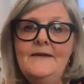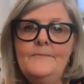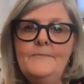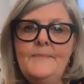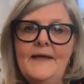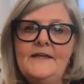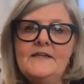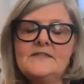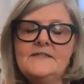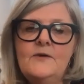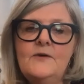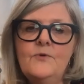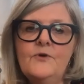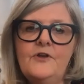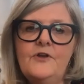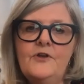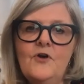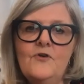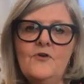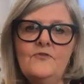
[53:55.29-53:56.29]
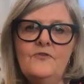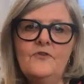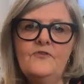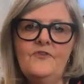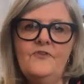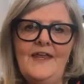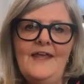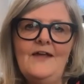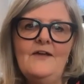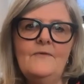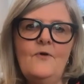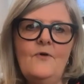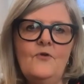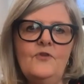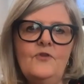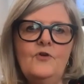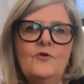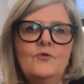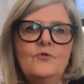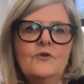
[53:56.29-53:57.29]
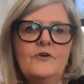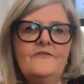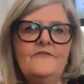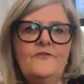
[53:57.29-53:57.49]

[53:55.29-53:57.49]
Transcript: Banks now want to know that they're on the hook